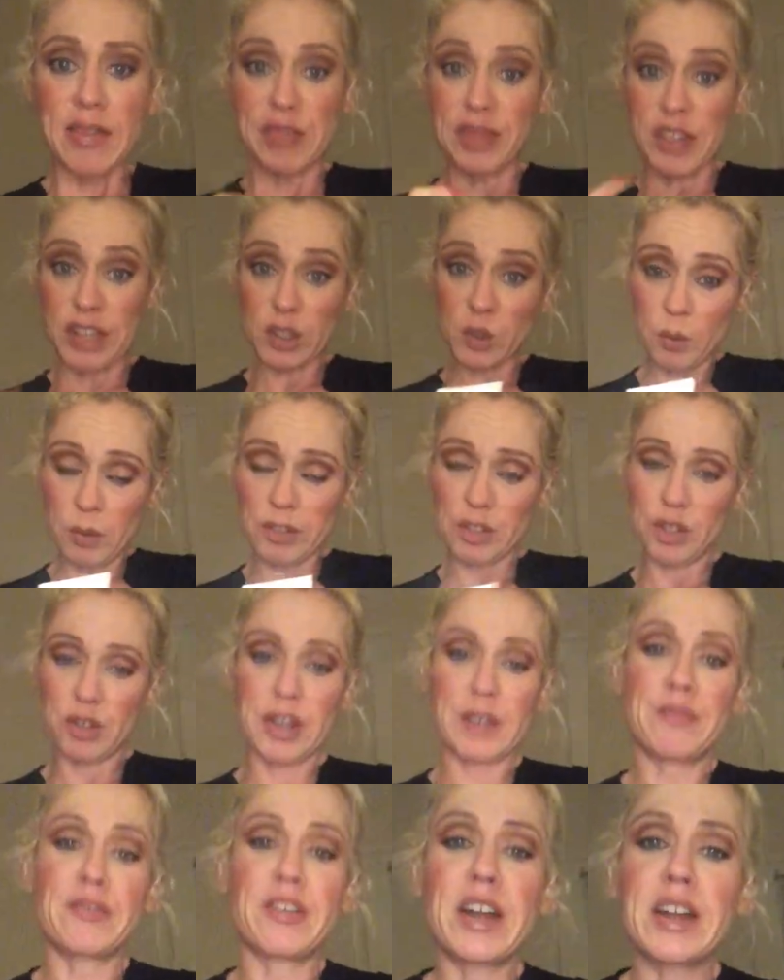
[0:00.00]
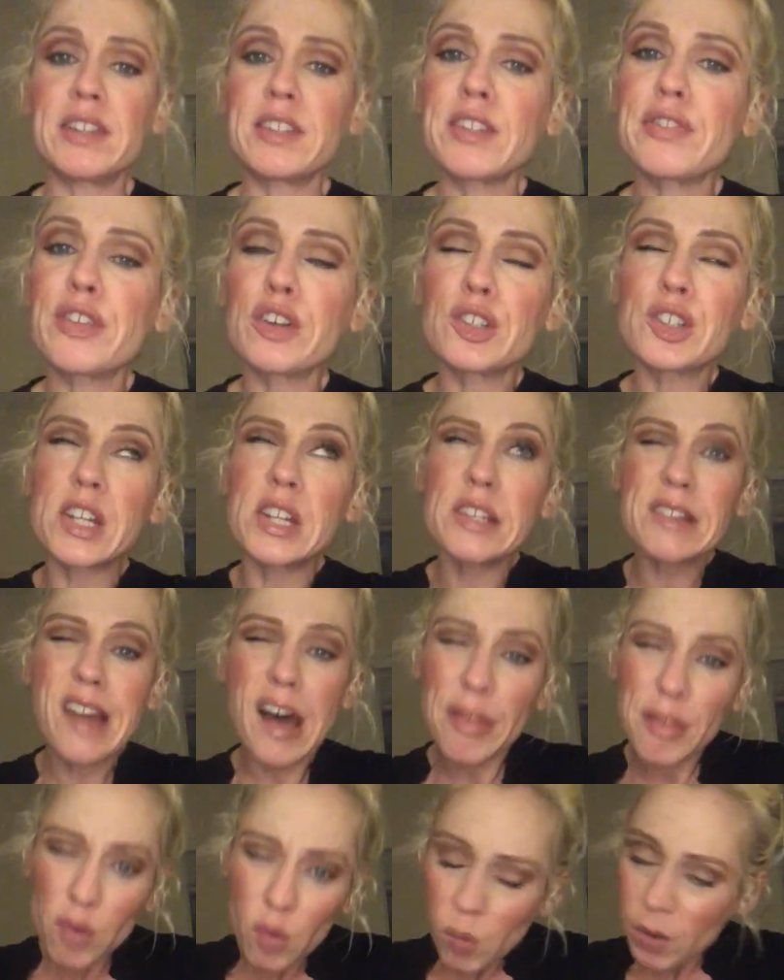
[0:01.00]
This one's your friend. There's
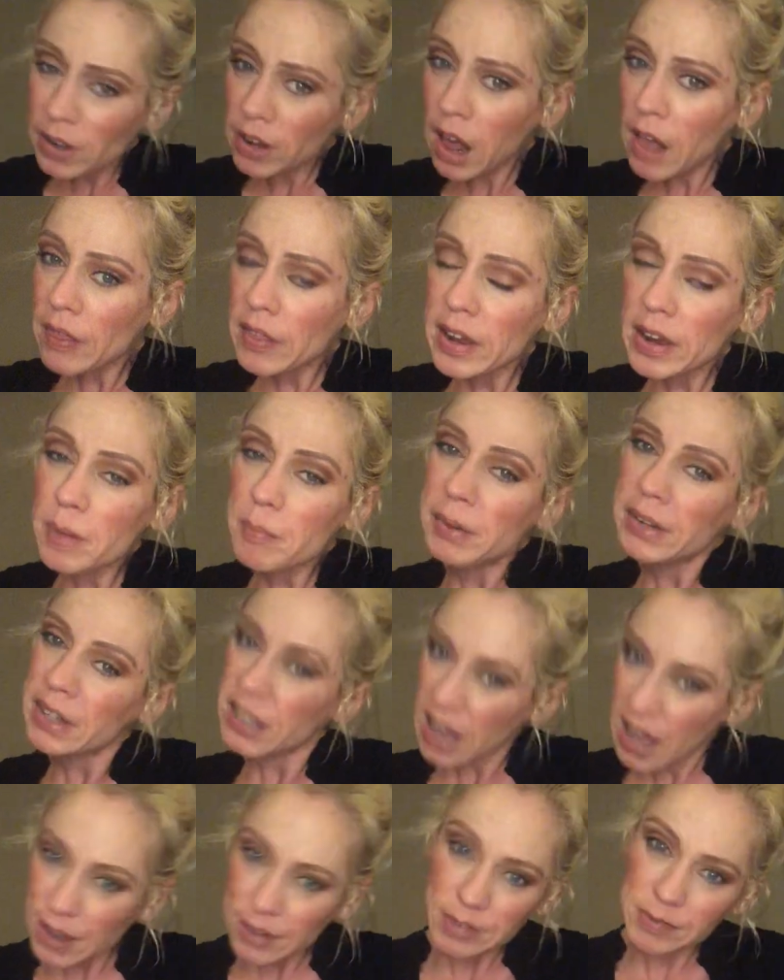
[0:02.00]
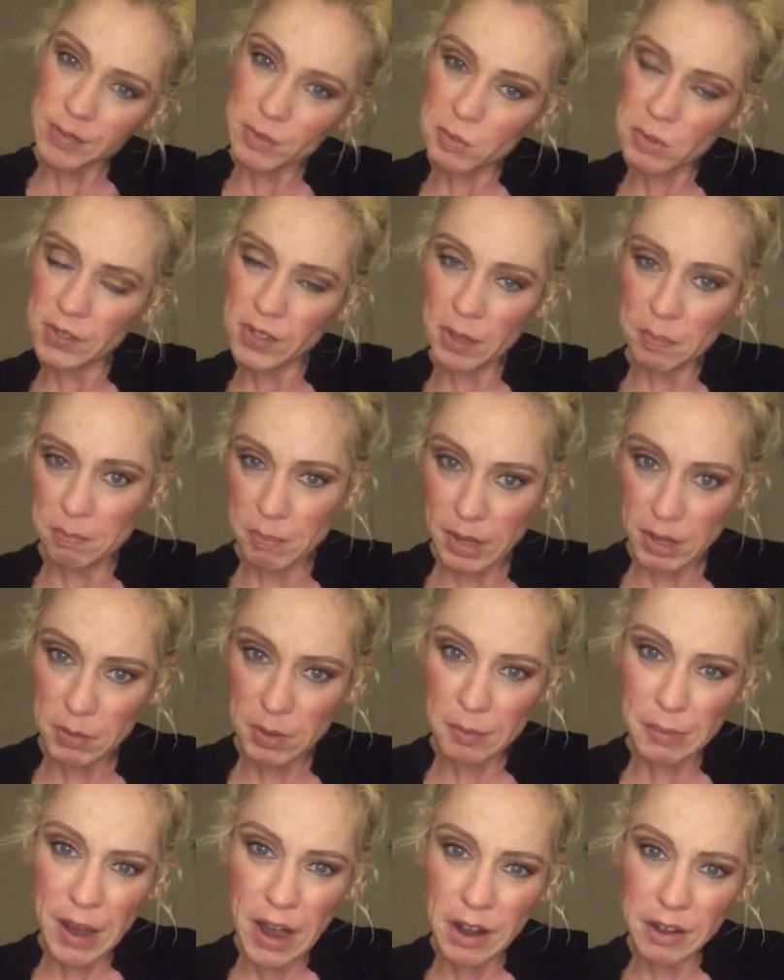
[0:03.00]
another one on there, but it kind of smells like
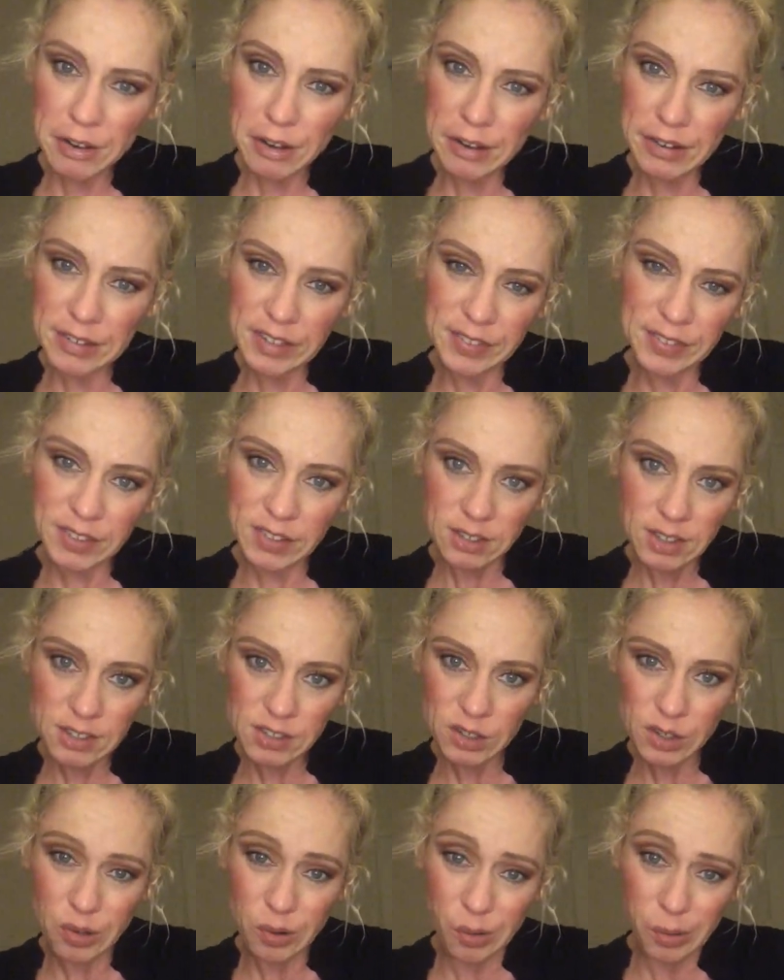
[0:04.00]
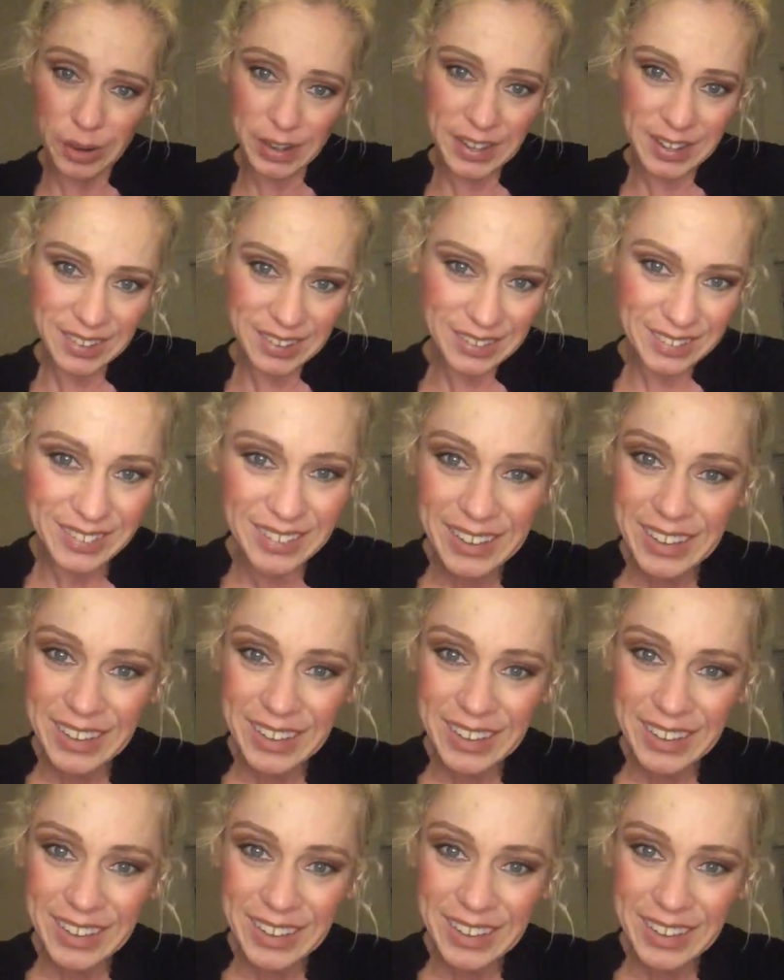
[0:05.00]
baby powder, and I think that's annoying.